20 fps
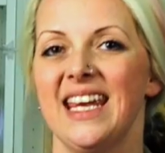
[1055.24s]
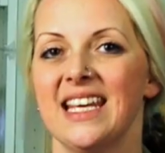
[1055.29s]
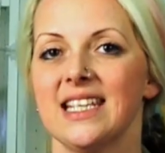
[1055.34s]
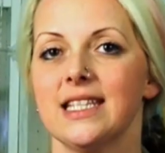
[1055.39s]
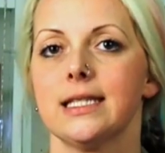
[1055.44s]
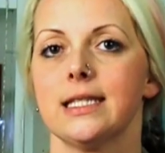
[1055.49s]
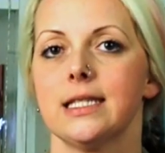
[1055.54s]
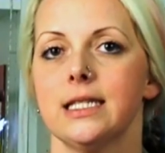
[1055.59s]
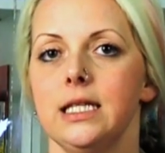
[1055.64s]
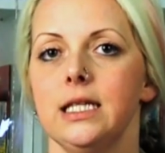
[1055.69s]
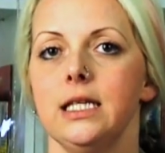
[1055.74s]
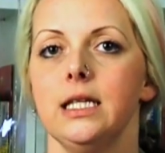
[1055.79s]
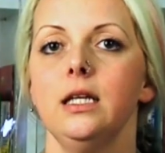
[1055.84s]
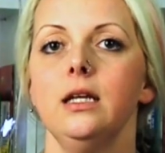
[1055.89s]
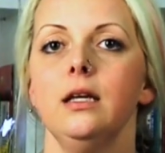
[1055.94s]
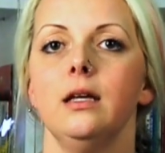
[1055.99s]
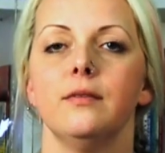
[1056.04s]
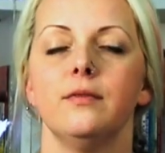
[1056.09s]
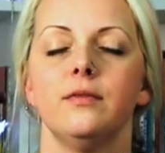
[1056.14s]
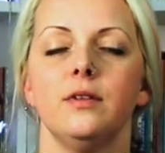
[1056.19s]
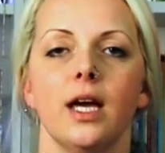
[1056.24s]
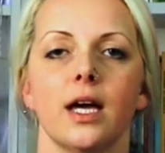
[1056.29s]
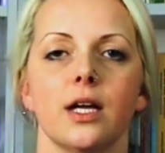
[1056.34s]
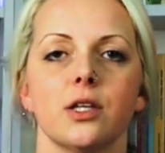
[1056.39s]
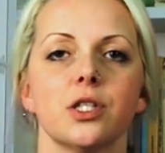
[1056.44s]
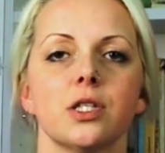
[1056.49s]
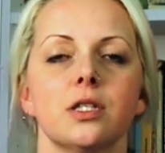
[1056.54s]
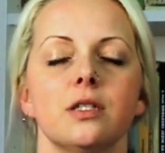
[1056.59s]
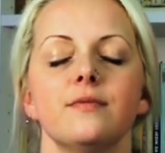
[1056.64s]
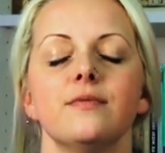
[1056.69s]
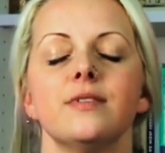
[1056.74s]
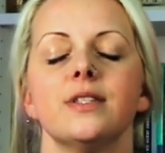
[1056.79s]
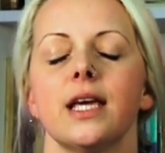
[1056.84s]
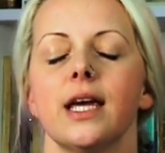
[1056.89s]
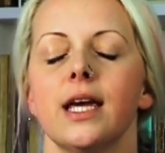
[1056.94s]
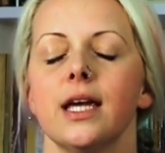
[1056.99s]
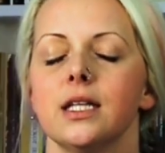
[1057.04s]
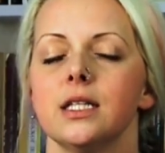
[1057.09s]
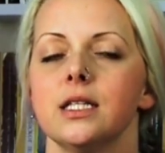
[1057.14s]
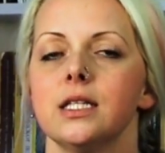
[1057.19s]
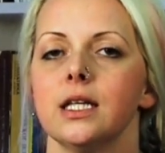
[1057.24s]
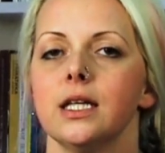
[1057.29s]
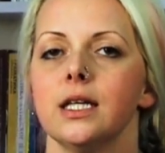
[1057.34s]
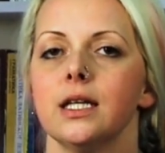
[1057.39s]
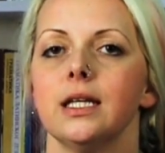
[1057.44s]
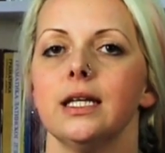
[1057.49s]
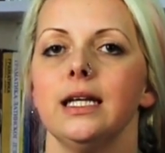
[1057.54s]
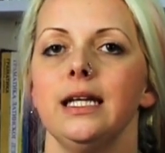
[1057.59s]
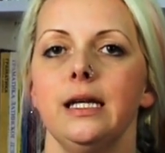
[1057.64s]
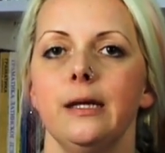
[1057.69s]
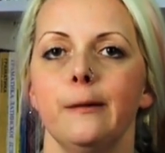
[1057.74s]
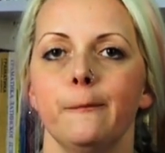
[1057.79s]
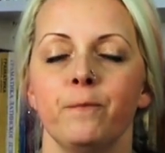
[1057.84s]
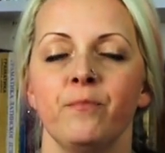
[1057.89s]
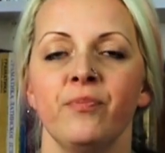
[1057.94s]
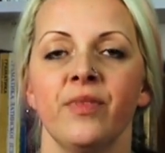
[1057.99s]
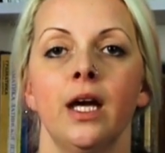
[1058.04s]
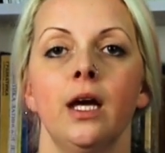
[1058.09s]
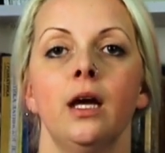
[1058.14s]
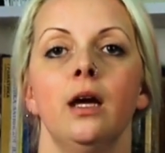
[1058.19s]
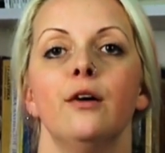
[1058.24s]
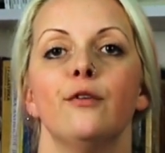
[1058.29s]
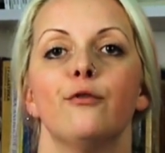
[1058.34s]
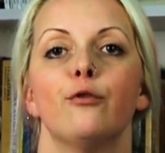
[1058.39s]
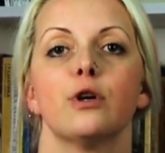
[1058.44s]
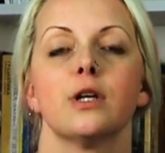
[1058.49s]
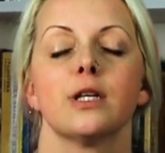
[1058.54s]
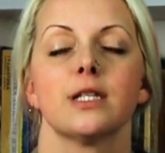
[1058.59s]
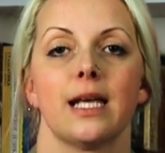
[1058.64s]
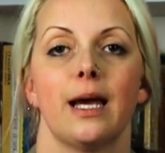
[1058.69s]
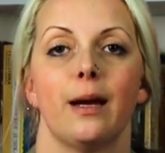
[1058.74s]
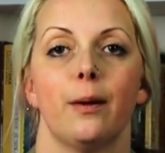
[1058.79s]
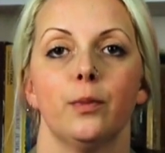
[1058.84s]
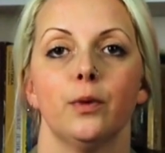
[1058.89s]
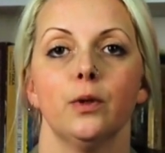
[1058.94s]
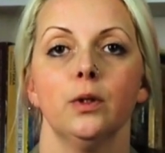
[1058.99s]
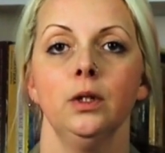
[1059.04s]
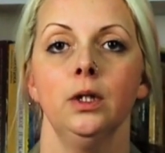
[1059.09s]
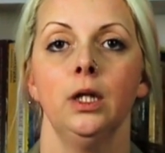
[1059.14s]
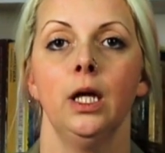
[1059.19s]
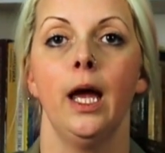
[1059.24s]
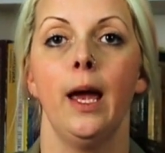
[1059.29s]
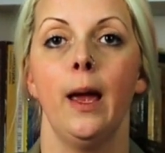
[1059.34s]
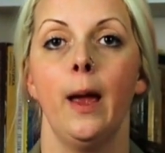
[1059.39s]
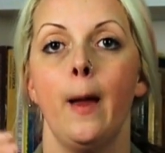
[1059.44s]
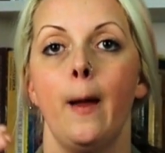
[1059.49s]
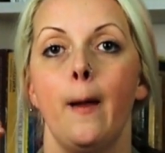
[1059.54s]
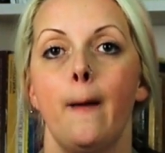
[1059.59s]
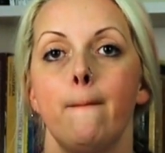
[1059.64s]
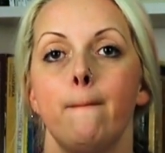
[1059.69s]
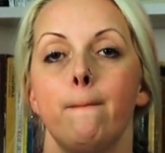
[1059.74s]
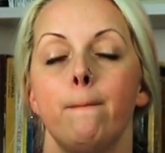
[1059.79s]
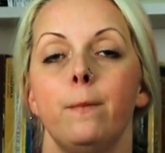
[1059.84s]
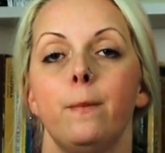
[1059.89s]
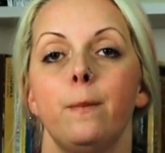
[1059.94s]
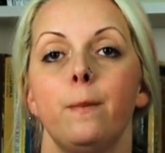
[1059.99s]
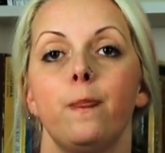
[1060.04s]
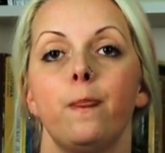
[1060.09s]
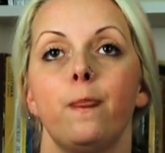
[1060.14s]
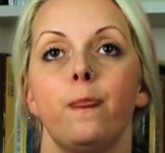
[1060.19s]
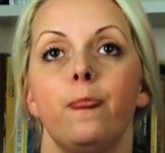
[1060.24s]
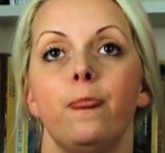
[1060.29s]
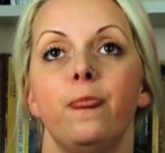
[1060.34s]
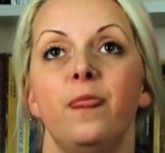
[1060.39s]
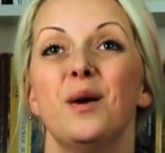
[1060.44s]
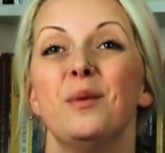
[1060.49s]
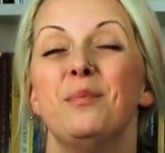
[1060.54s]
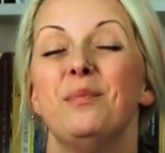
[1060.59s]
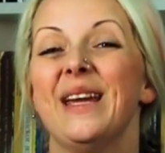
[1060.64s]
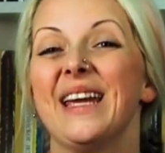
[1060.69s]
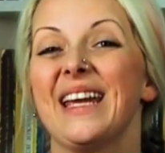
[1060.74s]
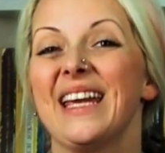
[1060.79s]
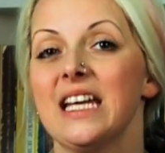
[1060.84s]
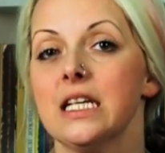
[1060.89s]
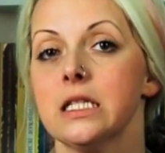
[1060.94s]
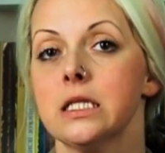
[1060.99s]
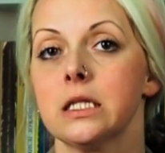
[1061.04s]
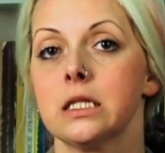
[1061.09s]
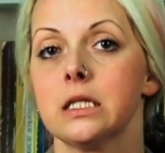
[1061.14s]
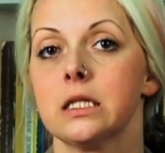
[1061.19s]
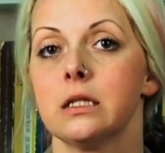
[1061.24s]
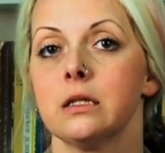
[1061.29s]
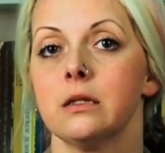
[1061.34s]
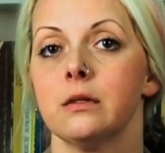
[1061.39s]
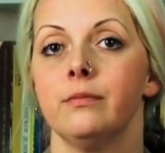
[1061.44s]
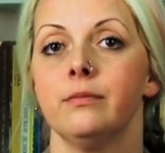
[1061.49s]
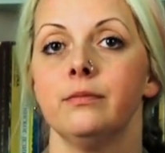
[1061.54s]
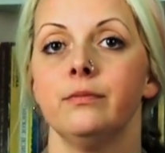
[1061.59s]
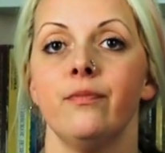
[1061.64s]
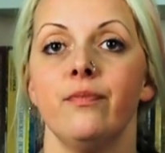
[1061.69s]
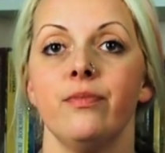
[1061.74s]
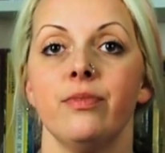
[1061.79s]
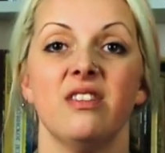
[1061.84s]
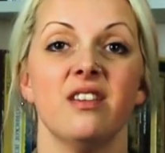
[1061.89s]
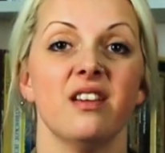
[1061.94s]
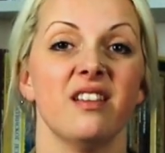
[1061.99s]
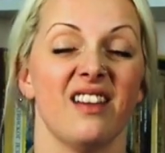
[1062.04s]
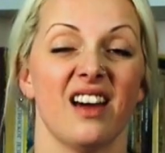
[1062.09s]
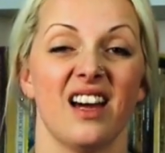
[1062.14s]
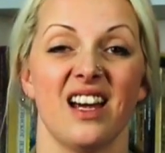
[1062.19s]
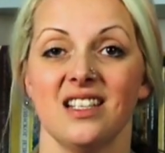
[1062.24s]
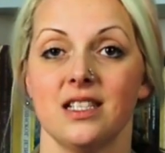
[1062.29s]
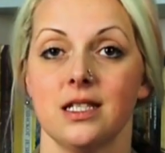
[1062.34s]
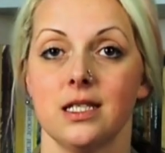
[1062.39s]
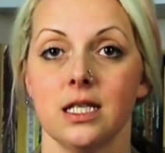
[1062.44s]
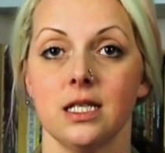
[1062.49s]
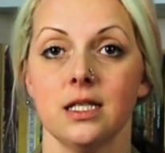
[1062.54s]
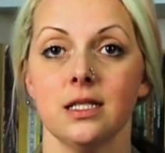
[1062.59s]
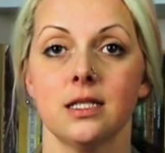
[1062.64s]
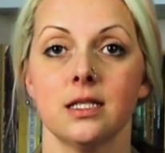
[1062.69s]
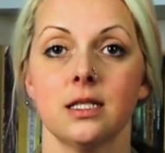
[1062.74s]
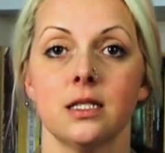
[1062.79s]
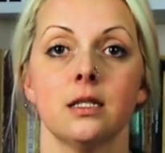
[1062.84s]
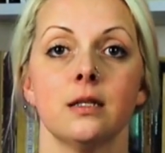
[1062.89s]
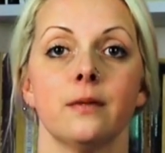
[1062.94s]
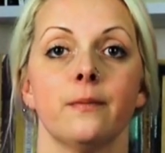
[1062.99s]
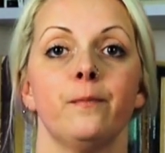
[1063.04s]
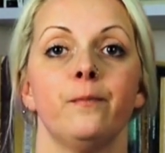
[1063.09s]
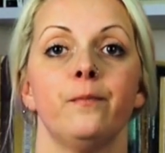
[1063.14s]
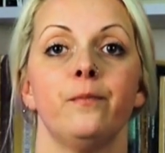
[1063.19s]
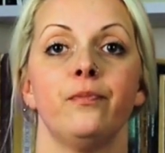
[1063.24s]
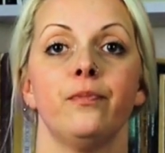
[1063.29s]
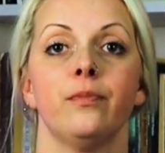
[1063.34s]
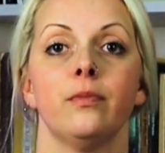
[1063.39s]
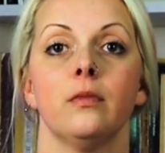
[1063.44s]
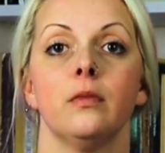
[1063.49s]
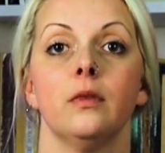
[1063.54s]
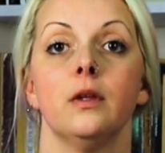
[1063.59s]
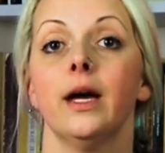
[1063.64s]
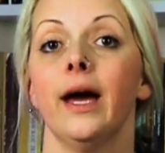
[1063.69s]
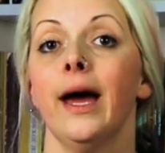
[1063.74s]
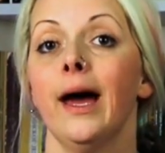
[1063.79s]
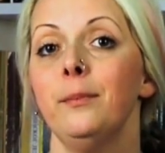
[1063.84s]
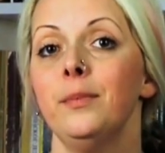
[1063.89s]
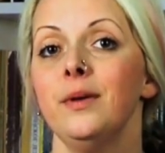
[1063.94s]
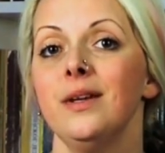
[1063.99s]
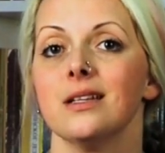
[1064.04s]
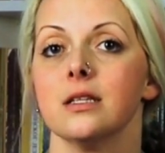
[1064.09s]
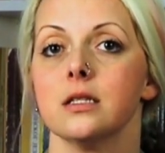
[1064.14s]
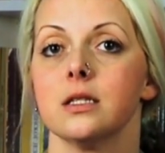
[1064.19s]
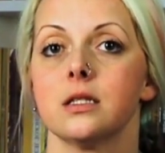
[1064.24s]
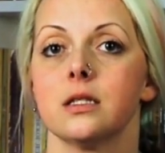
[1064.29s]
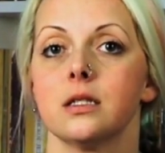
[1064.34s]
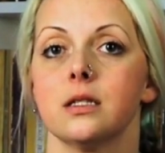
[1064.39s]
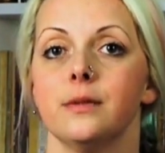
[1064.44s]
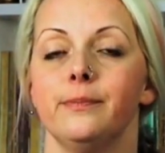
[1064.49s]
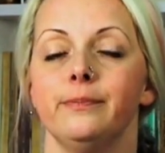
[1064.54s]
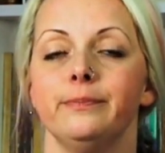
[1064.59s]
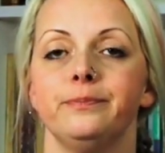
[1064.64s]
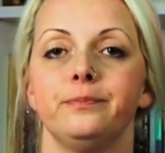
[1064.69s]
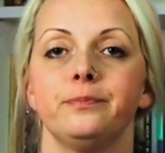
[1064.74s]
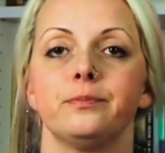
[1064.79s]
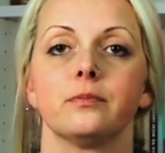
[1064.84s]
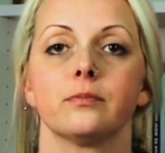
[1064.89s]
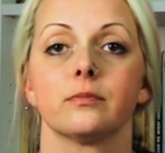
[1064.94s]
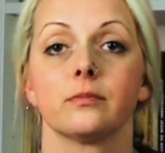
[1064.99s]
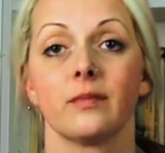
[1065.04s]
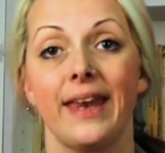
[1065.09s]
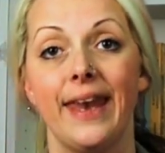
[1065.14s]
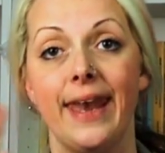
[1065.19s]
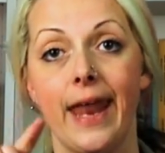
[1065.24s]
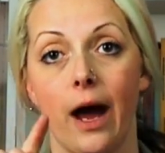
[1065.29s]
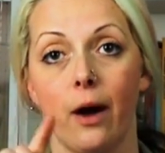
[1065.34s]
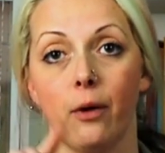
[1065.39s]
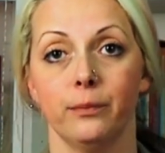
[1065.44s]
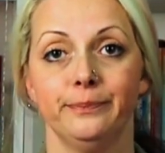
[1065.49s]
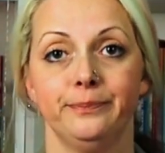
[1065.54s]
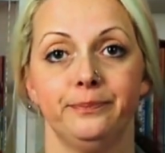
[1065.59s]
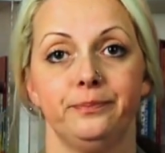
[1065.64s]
st if the adjectives end in e. For example, the biggest, the nicest, the happiest. Now,